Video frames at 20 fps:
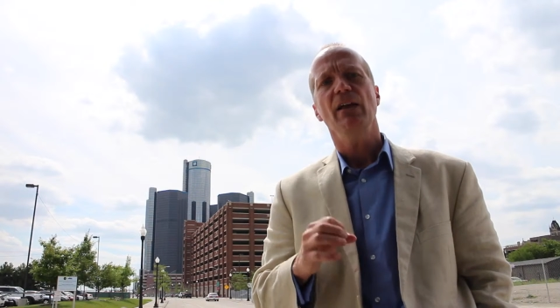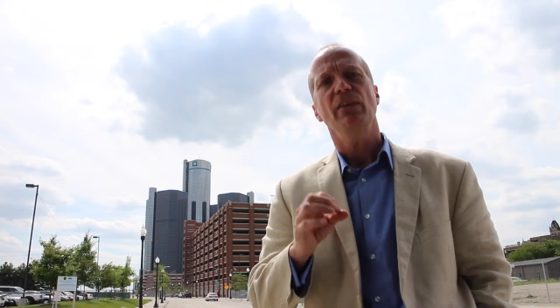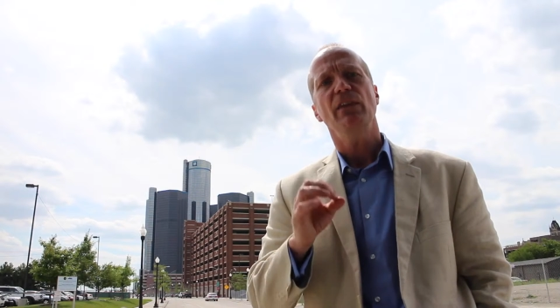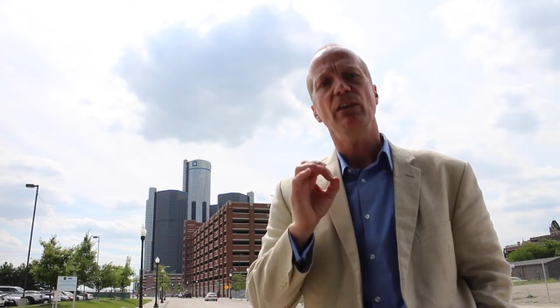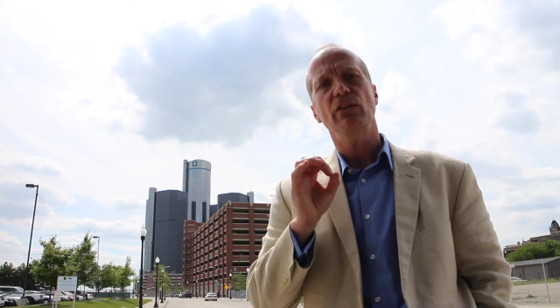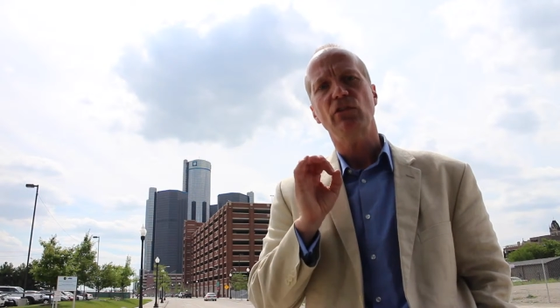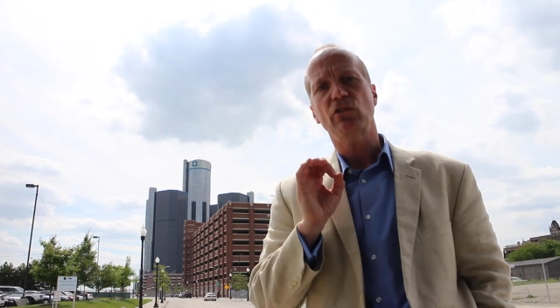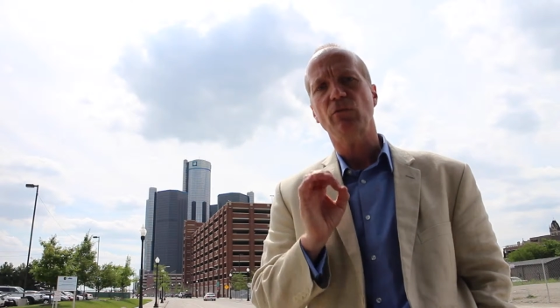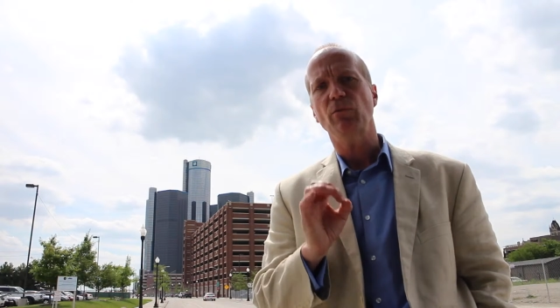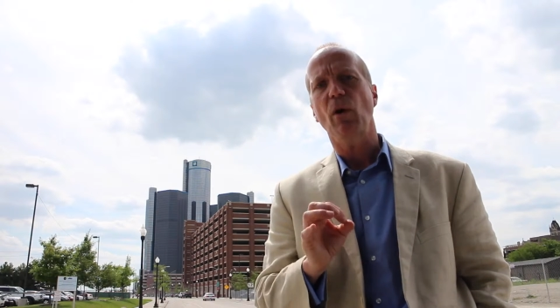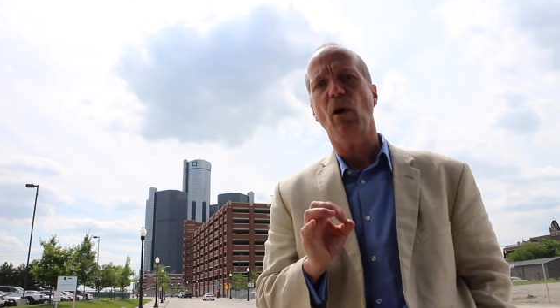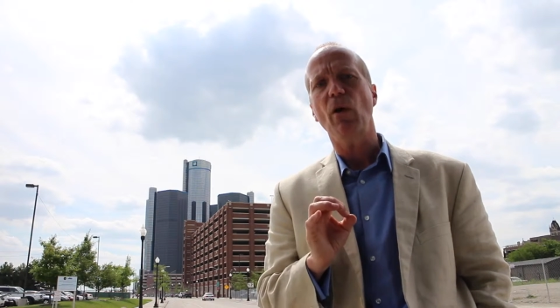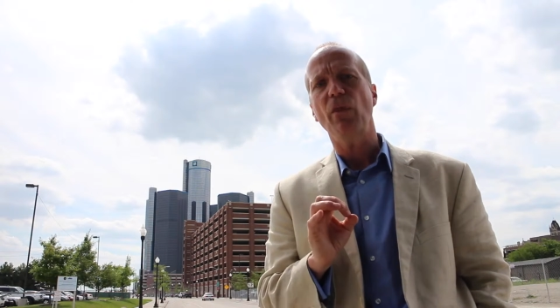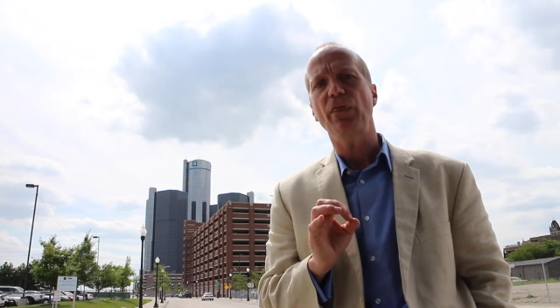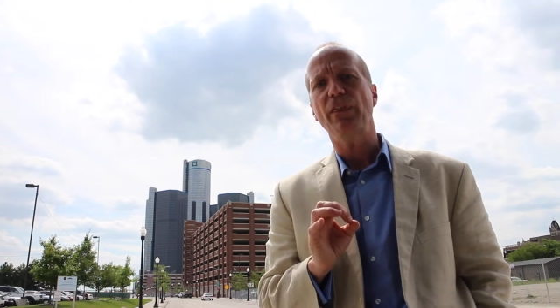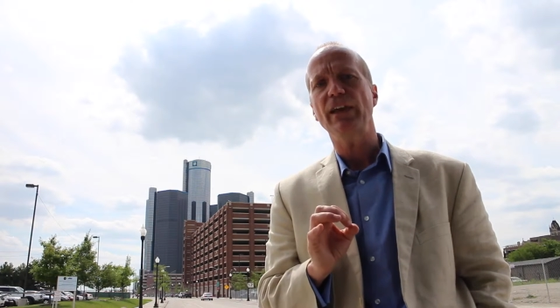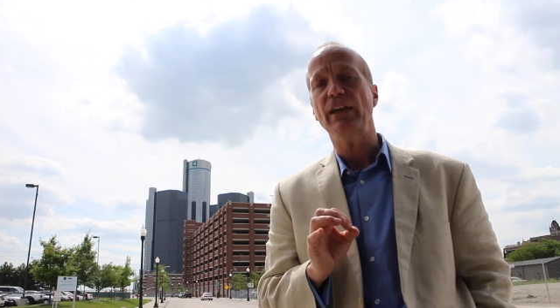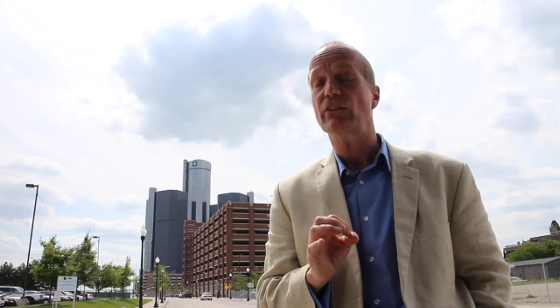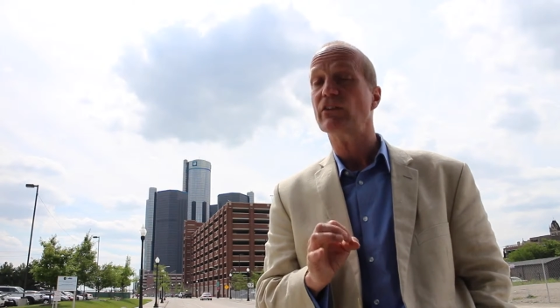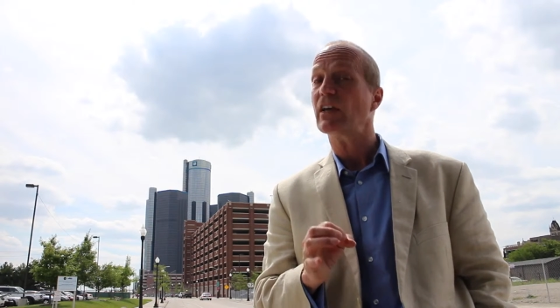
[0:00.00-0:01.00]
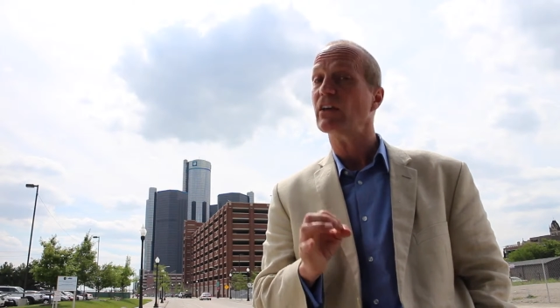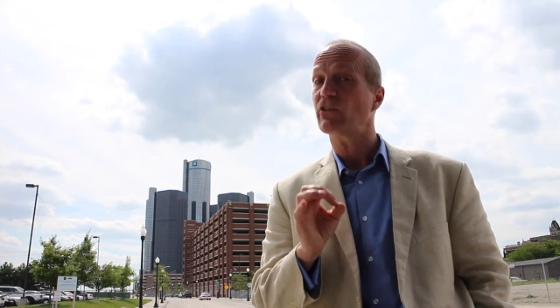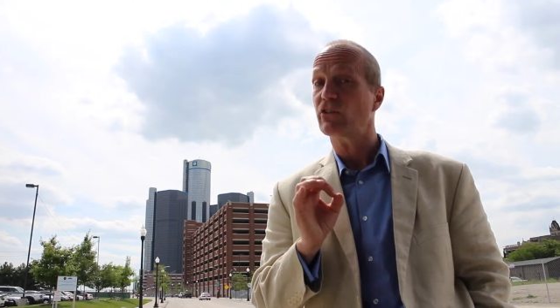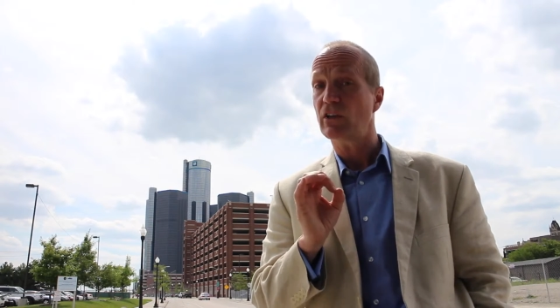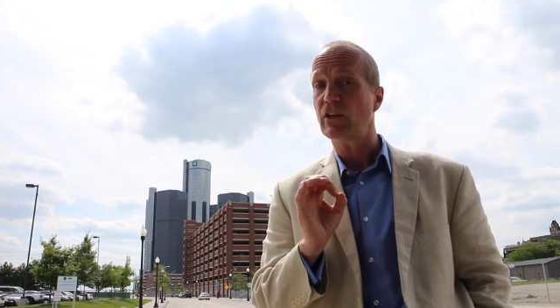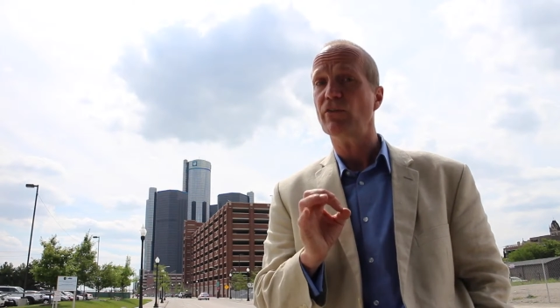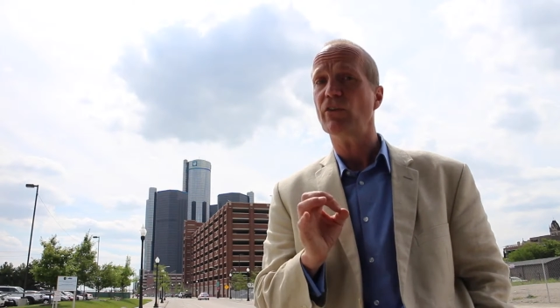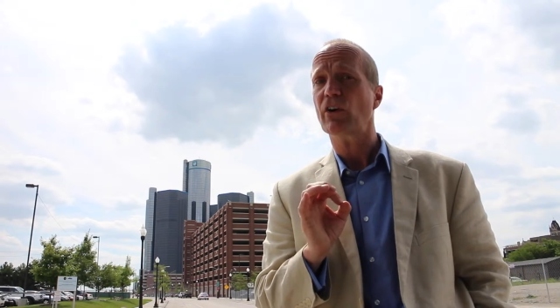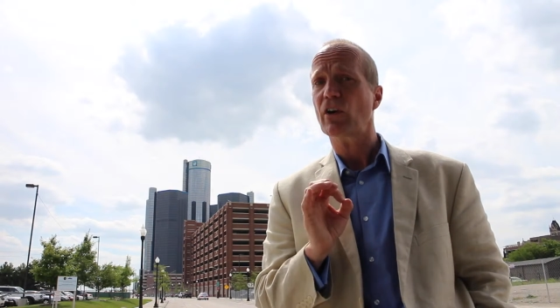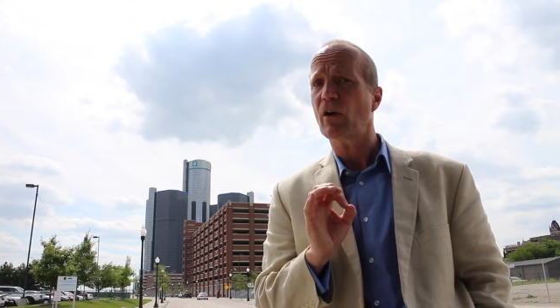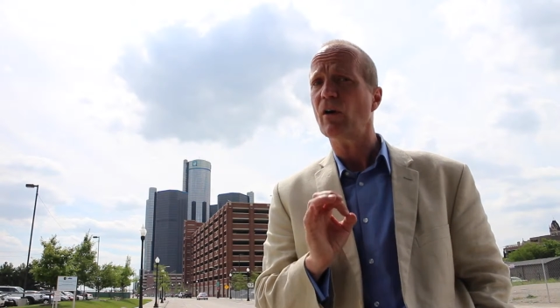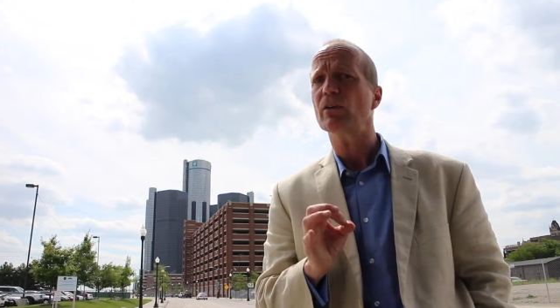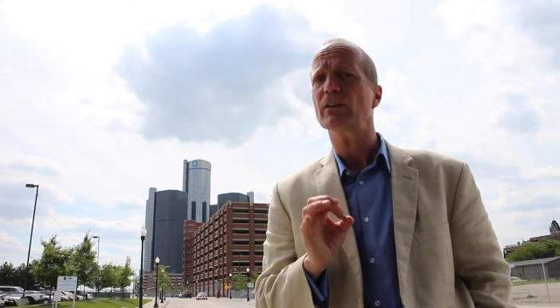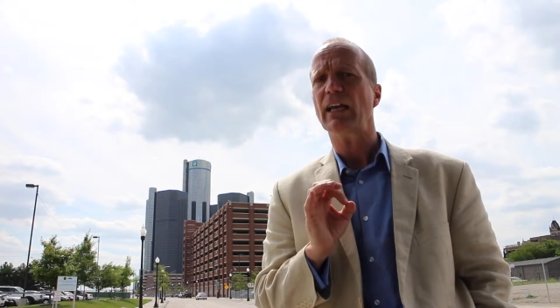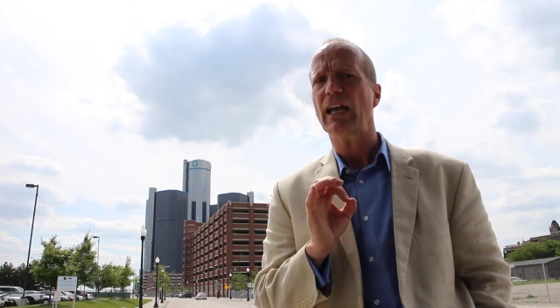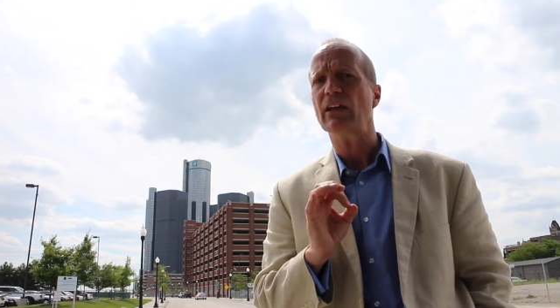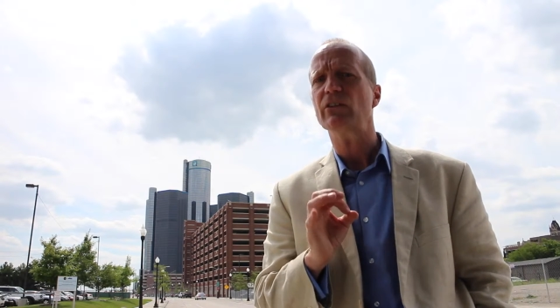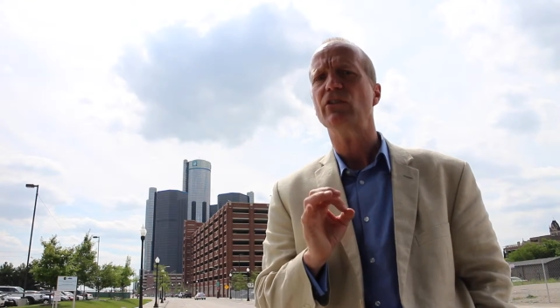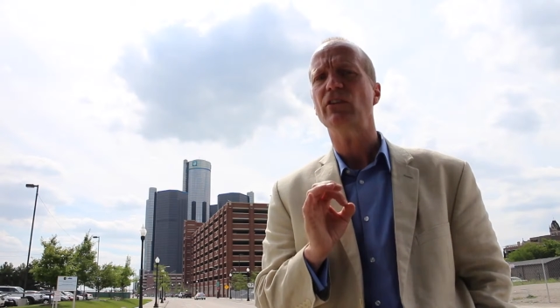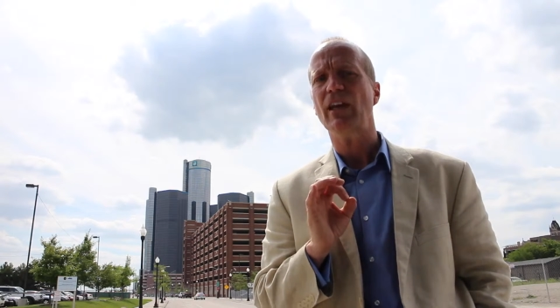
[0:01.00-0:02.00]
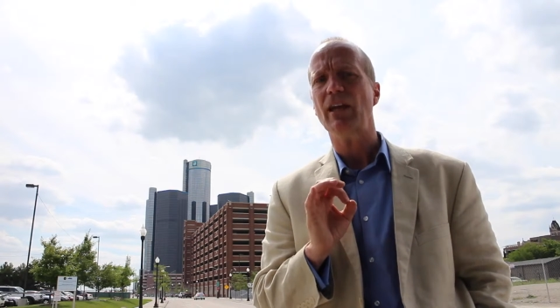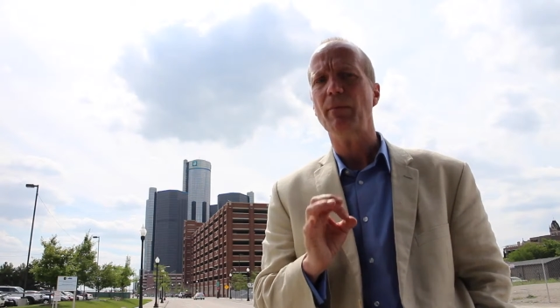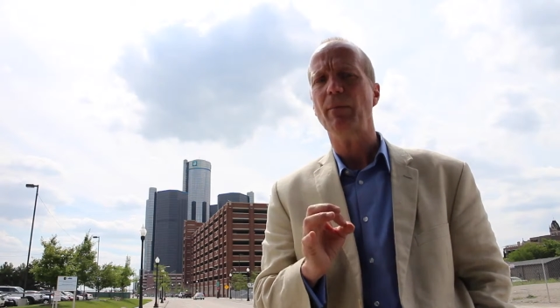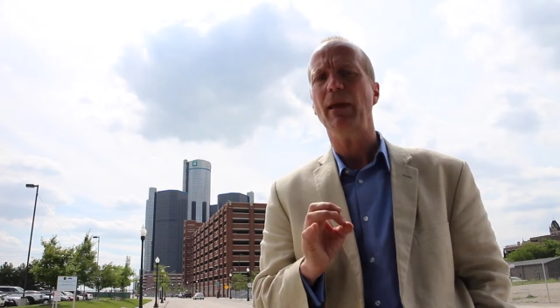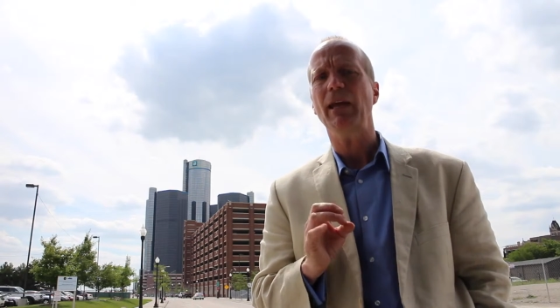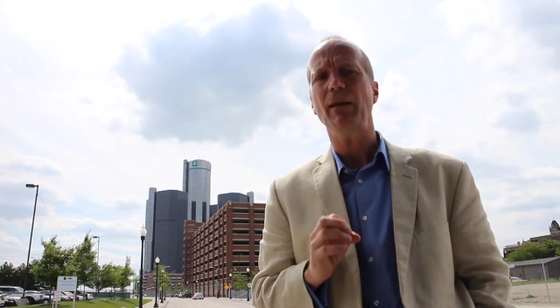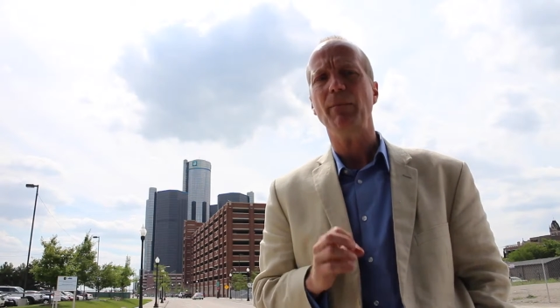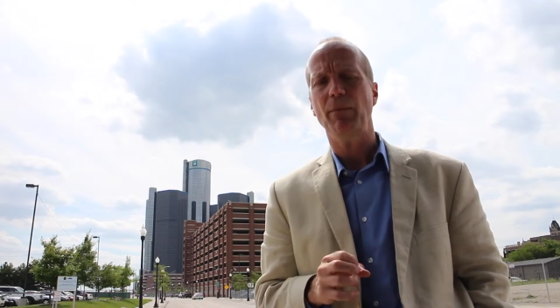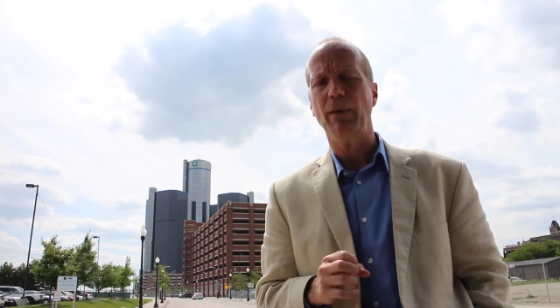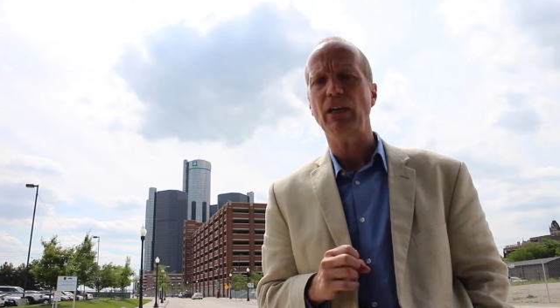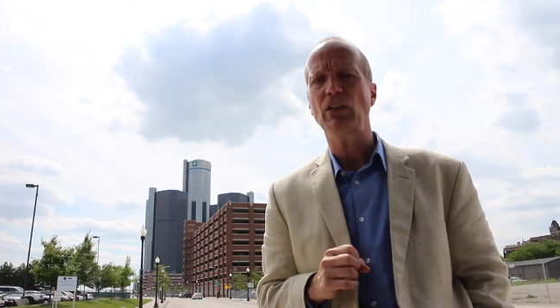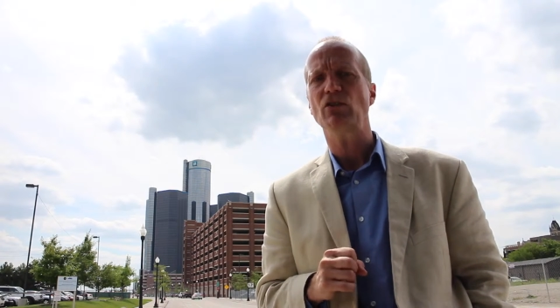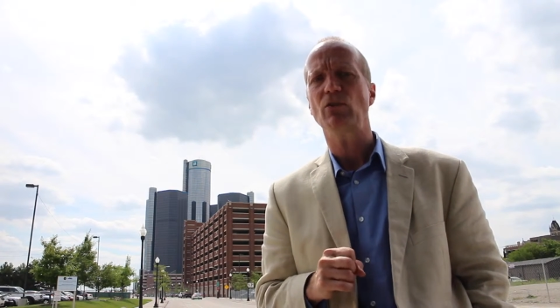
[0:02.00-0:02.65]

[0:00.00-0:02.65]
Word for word: These small things, as difficult as they may be